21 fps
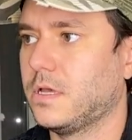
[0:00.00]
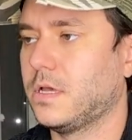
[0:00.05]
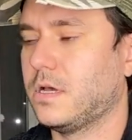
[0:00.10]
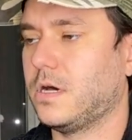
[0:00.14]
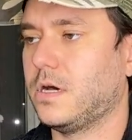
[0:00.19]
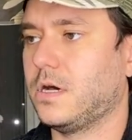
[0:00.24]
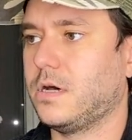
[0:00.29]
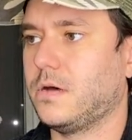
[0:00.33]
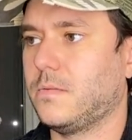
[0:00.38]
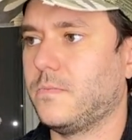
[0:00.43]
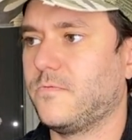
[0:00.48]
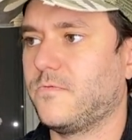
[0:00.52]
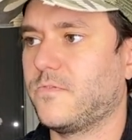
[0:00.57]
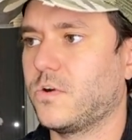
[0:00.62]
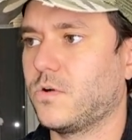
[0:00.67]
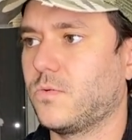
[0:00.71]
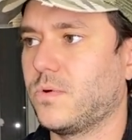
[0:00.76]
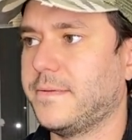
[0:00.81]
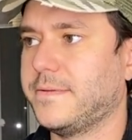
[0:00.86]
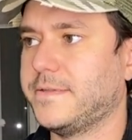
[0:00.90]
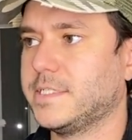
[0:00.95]
um, for
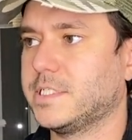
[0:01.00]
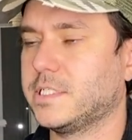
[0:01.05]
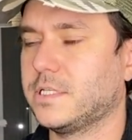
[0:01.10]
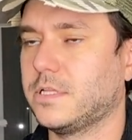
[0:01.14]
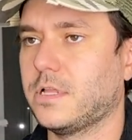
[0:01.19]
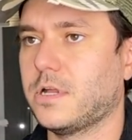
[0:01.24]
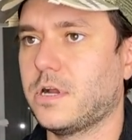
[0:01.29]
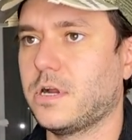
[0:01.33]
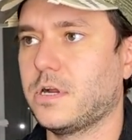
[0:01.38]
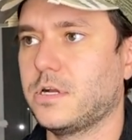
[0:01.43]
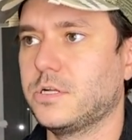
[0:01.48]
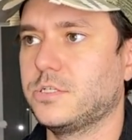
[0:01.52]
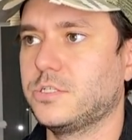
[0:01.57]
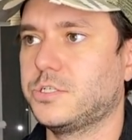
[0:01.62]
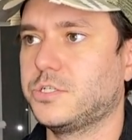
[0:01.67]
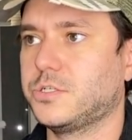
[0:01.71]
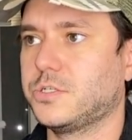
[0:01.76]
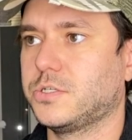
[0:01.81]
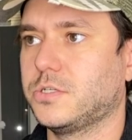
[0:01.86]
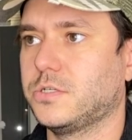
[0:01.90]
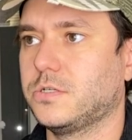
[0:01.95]
women's
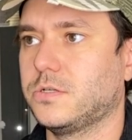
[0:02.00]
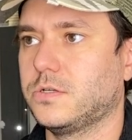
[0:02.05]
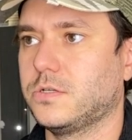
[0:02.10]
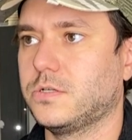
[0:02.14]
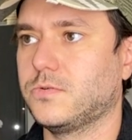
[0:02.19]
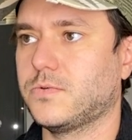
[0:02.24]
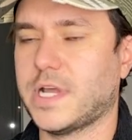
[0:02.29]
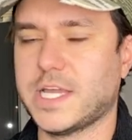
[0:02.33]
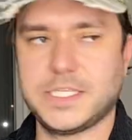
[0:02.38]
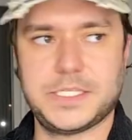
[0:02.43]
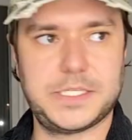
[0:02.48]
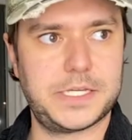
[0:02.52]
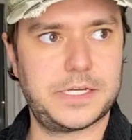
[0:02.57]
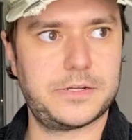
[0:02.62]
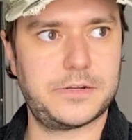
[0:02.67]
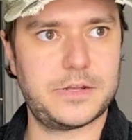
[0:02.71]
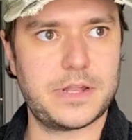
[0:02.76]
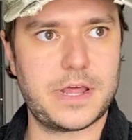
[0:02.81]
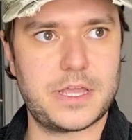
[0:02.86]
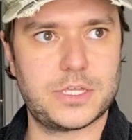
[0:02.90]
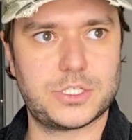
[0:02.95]
large Rising
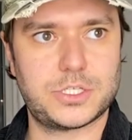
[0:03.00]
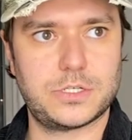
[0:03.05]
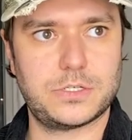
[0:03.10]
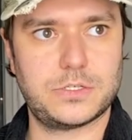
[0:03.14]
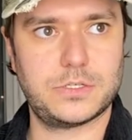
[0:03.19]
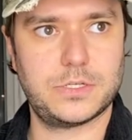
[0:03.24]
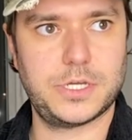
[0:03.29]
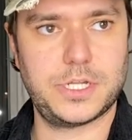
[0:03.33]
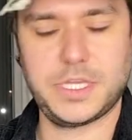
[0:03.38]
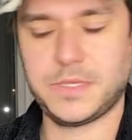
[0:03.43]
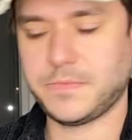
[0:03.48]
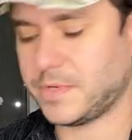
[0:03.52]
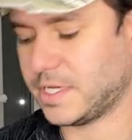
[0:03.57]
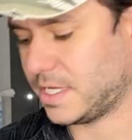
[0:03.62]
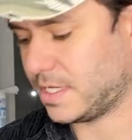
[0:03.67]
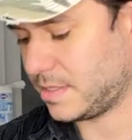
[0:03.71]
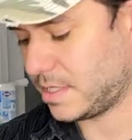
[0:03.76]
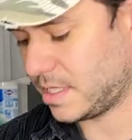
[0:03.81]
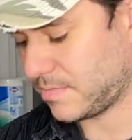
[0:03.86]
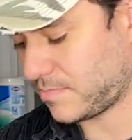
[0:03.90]
International hoodie, but the